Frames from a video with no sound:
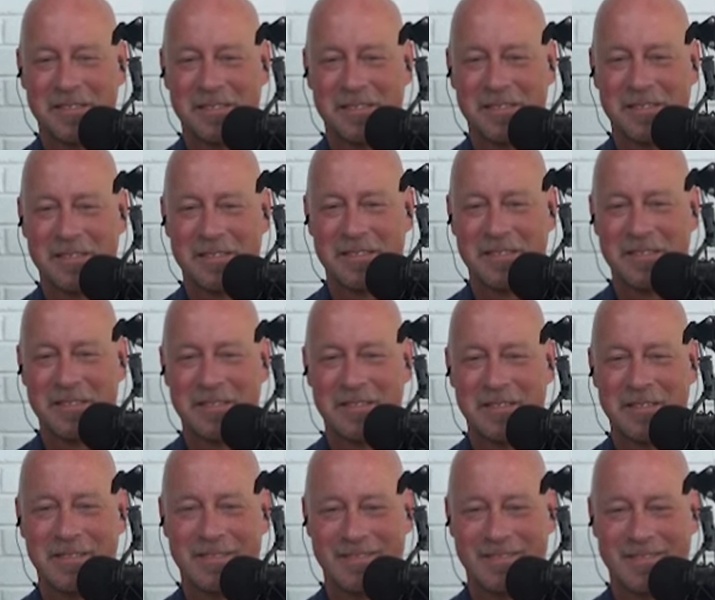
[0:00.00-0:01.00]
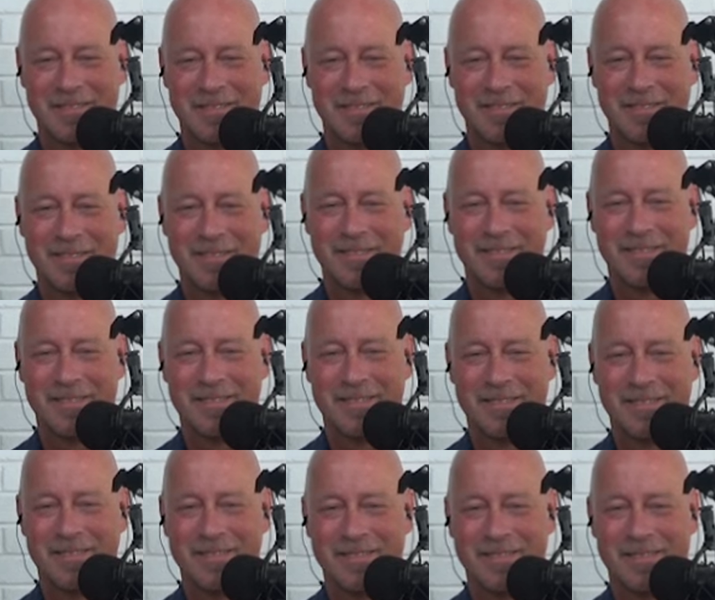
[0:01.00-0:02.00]

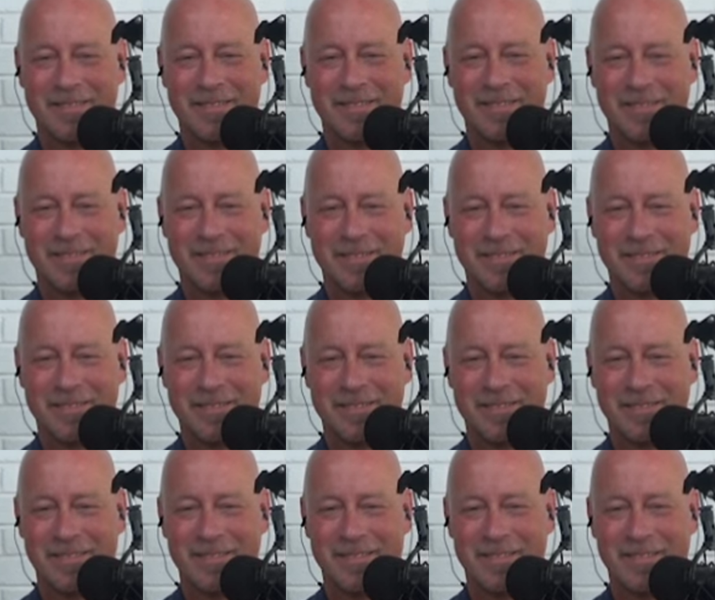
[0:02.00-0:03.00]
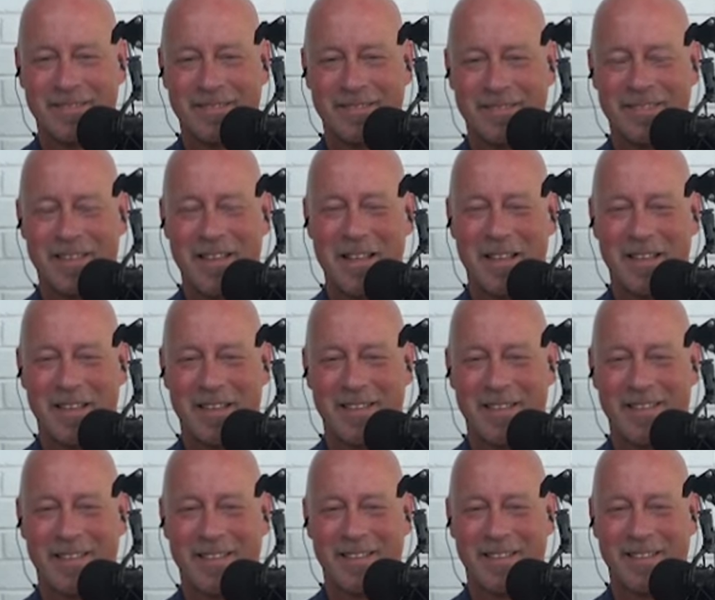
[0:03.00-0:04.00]

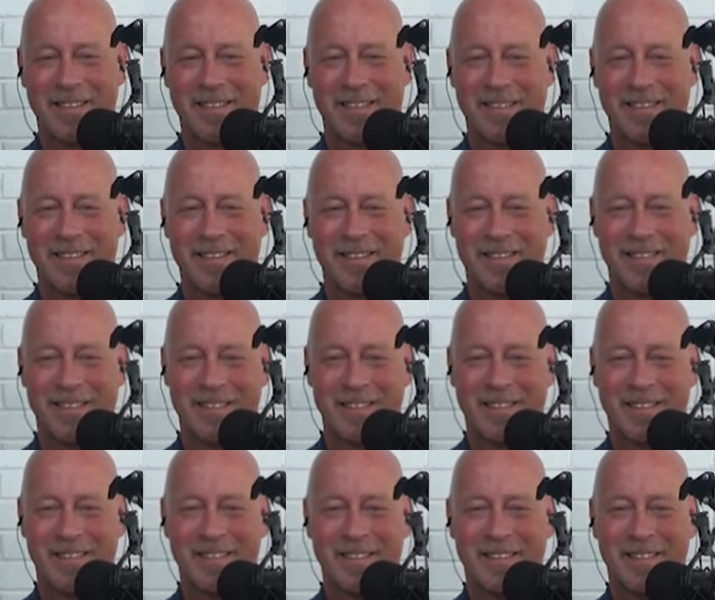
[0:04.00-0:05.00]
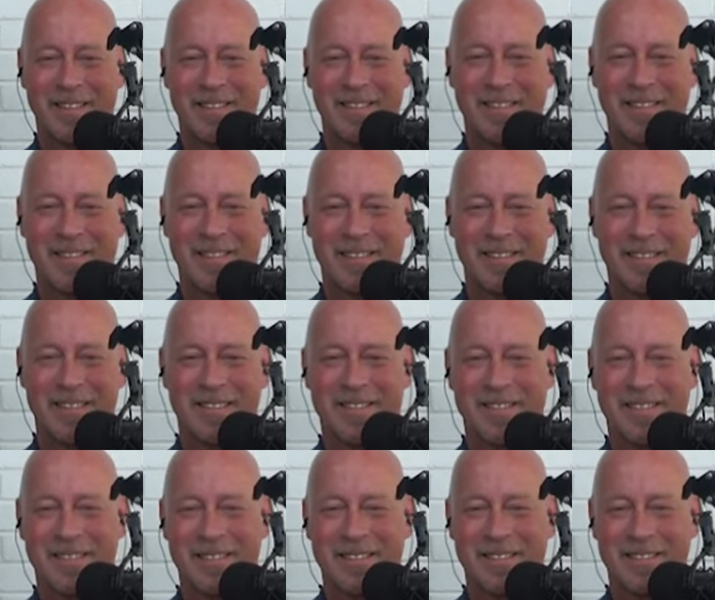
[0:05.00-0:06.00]

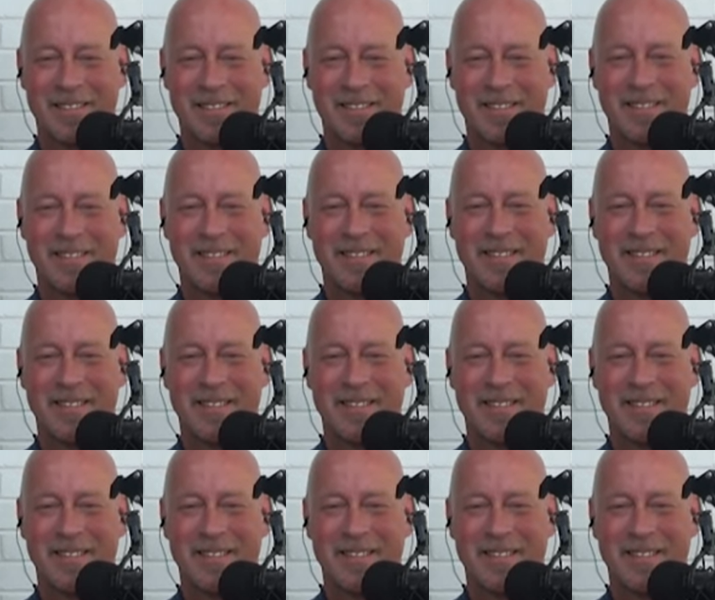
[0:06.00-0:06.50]
The person shown says nothing.